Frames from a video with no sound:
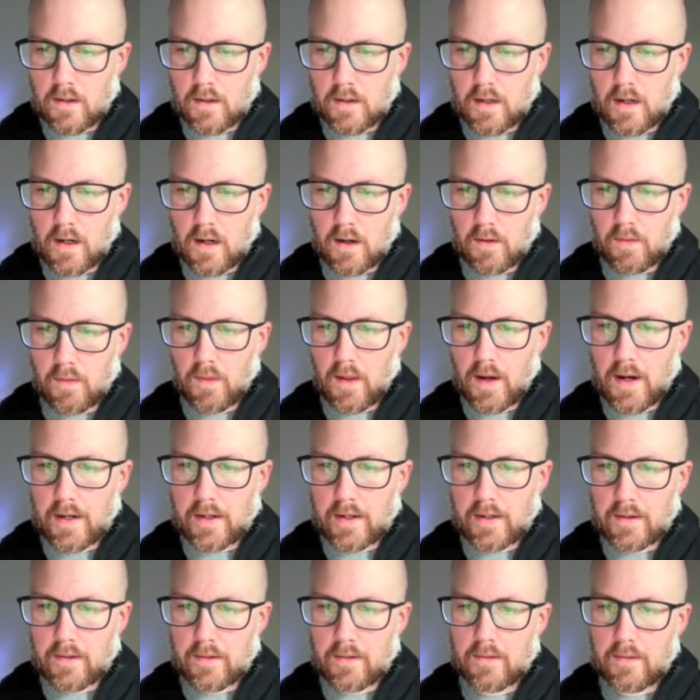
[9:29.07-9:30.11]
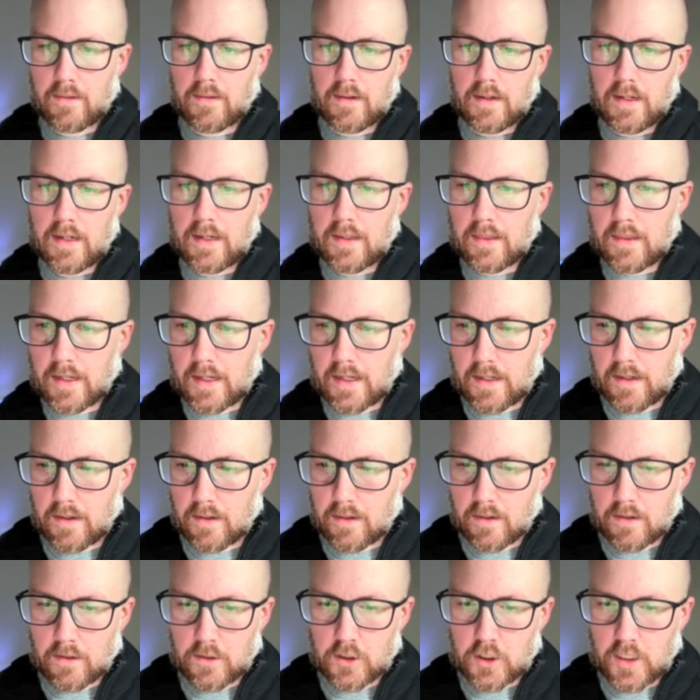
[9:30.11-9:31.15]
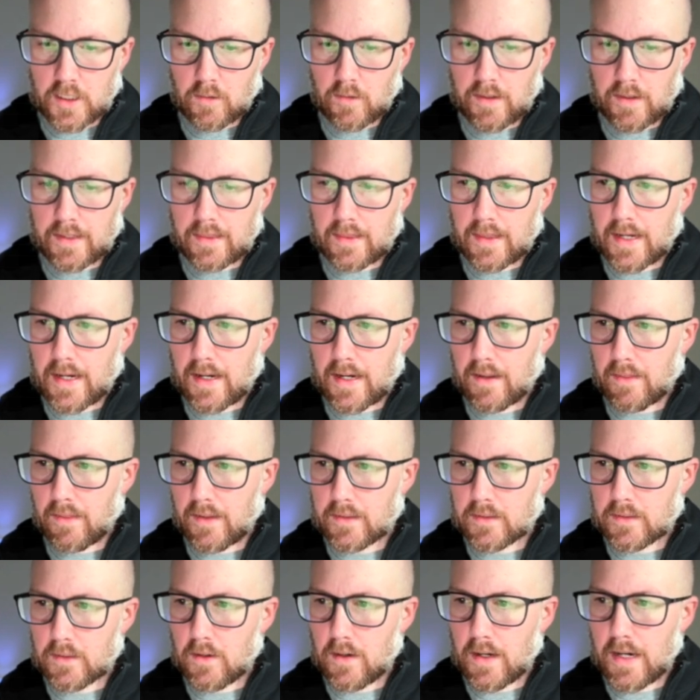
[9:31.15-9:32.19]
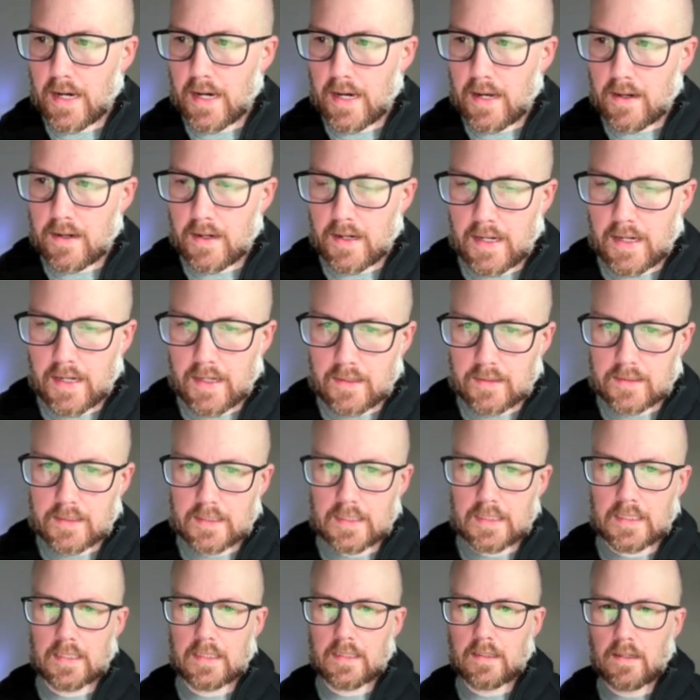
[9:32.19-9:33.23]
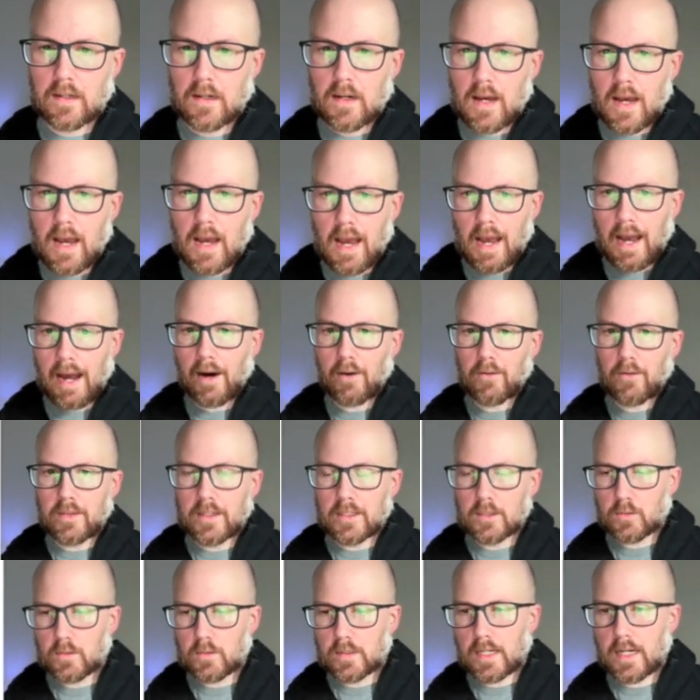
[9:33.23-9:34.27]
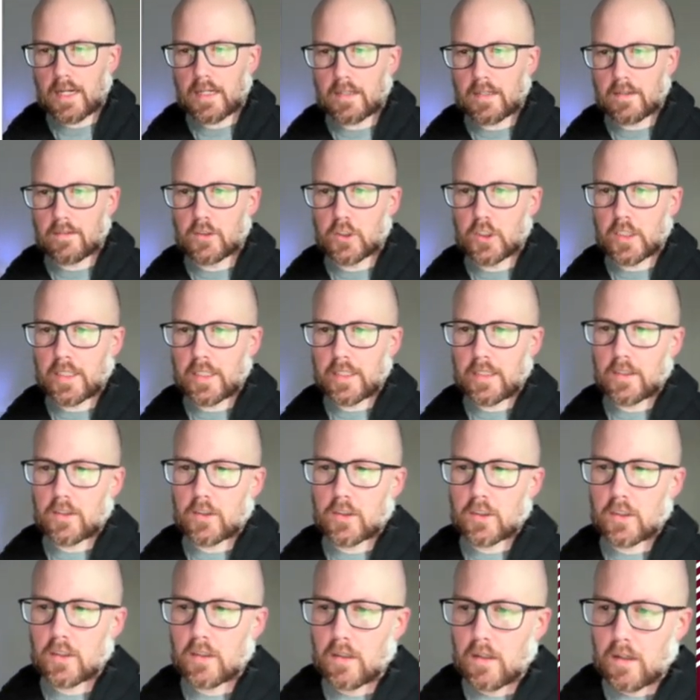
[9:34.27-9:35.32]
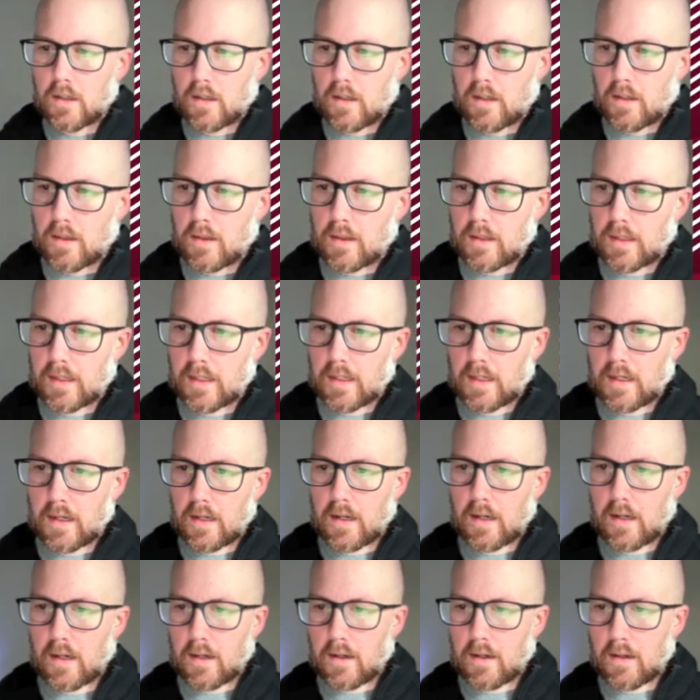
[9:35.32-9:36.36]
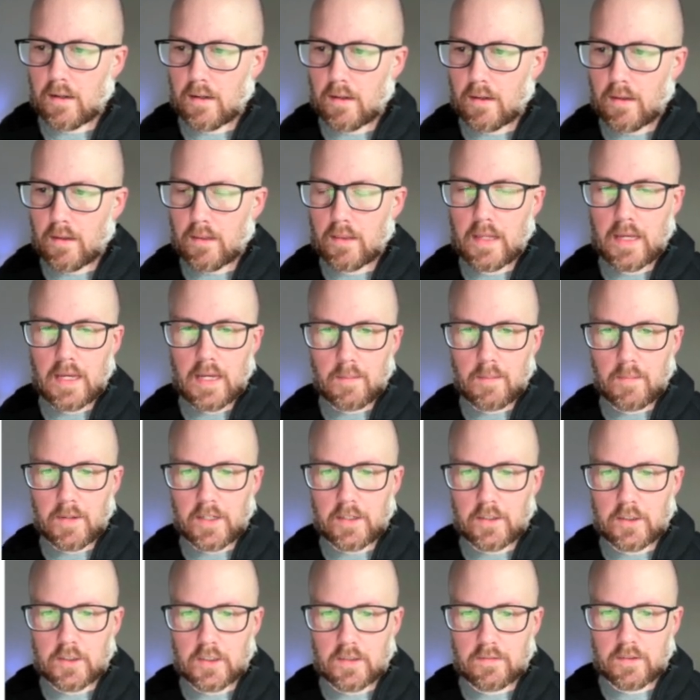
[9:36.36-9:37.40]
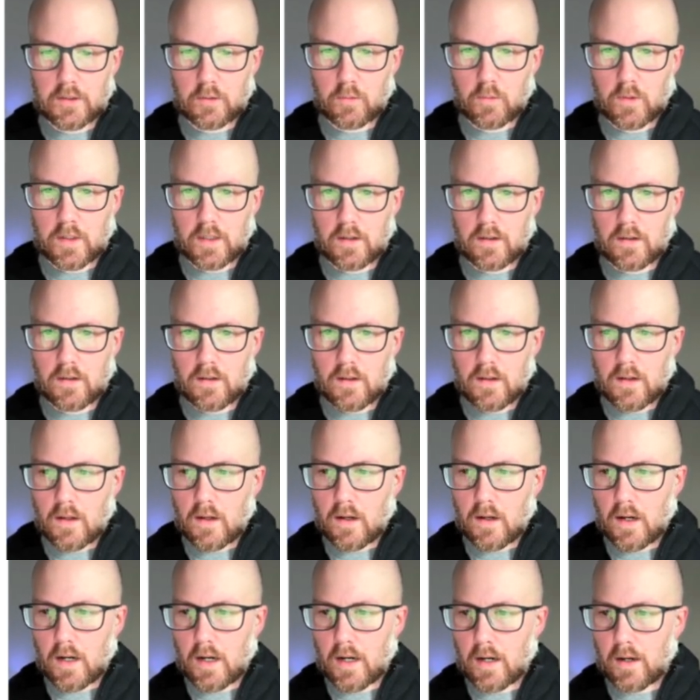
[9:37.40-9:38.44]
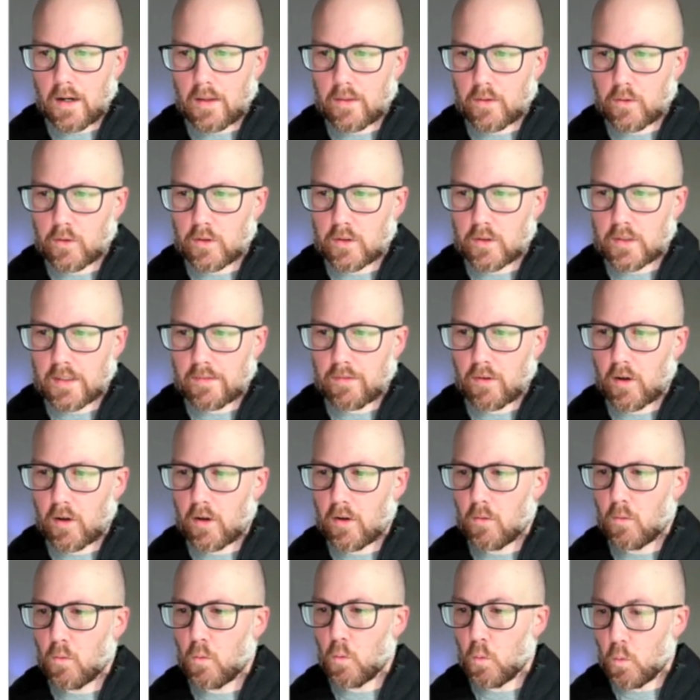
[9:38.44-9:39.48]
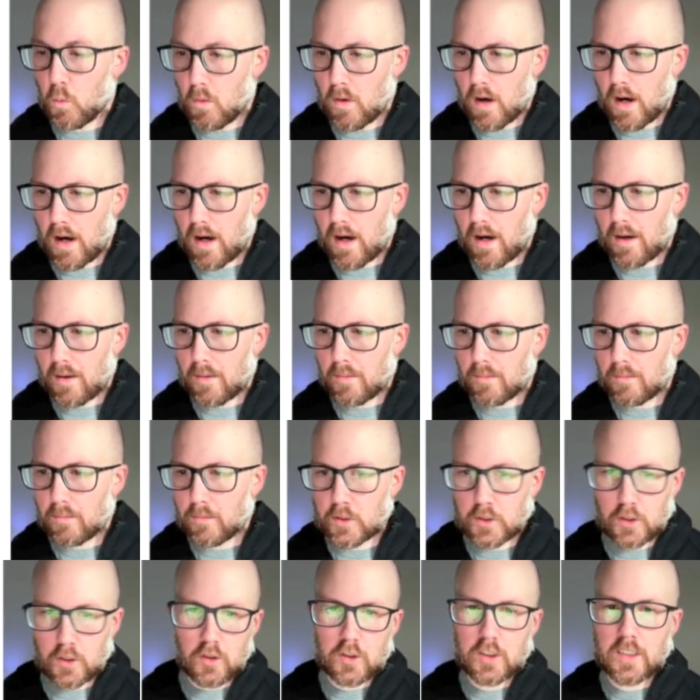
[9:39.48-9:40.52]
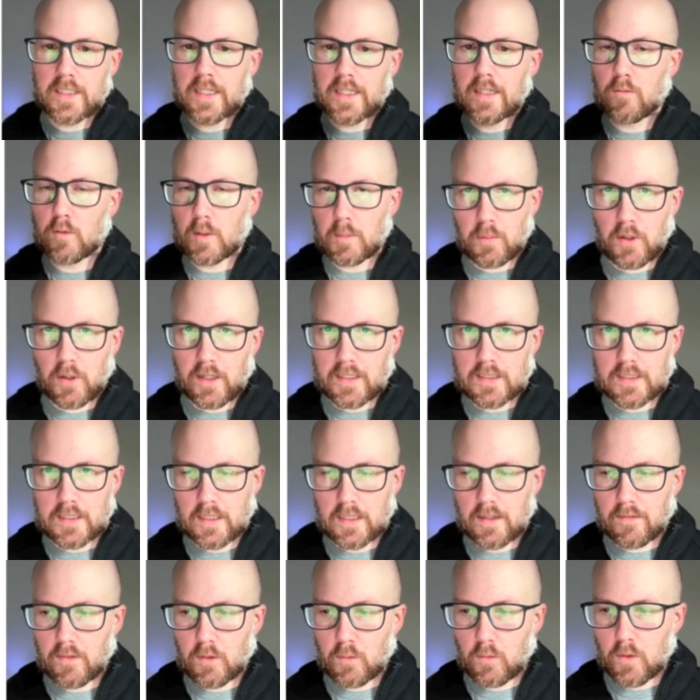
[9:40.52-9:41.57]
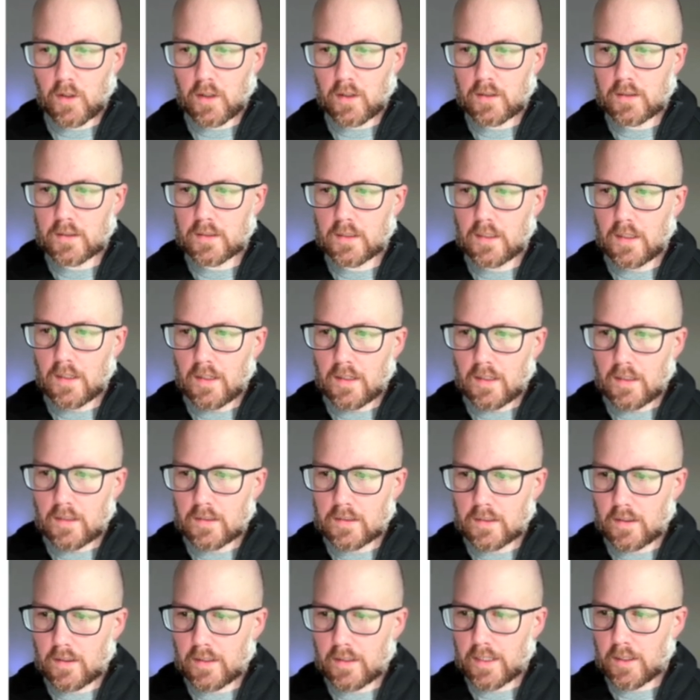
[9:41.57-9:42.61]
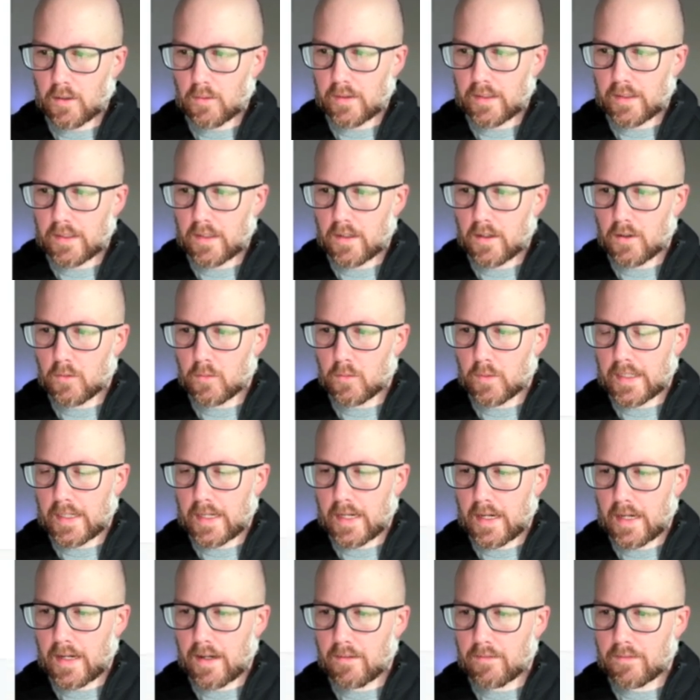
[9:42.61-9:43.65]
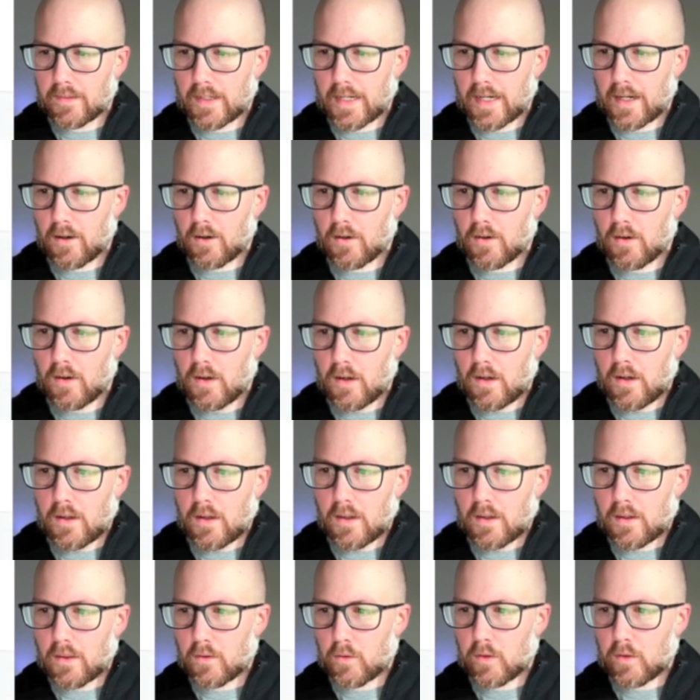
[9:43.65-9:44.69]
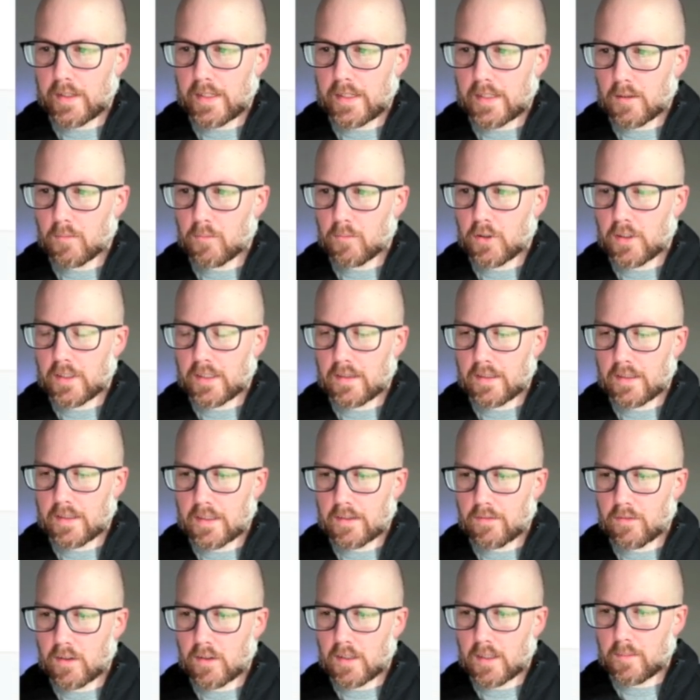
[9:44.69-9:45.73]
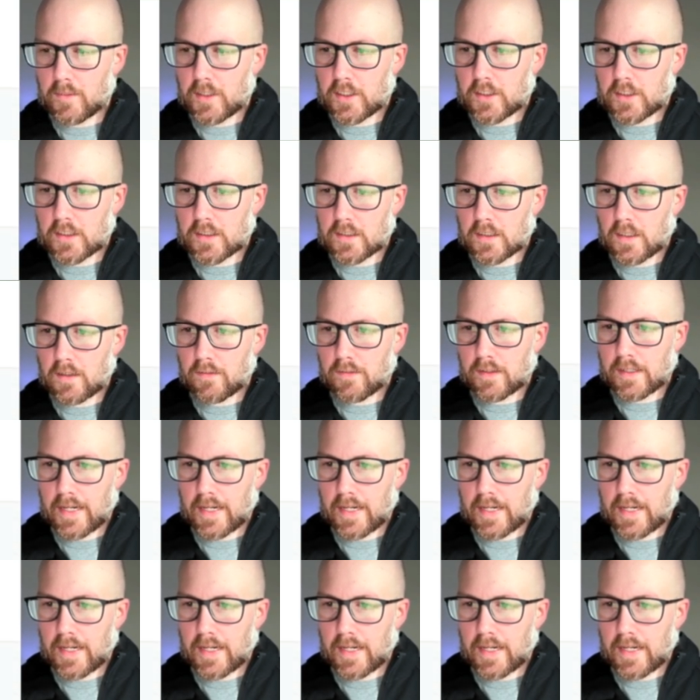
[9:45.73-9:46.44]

uh, lion, and then generate that? Let's go ahead and see how this would kind of change the uh, the image, if you will, uh, through different uh, searching and replacing of the words. So here we go. We have now three completely different images of a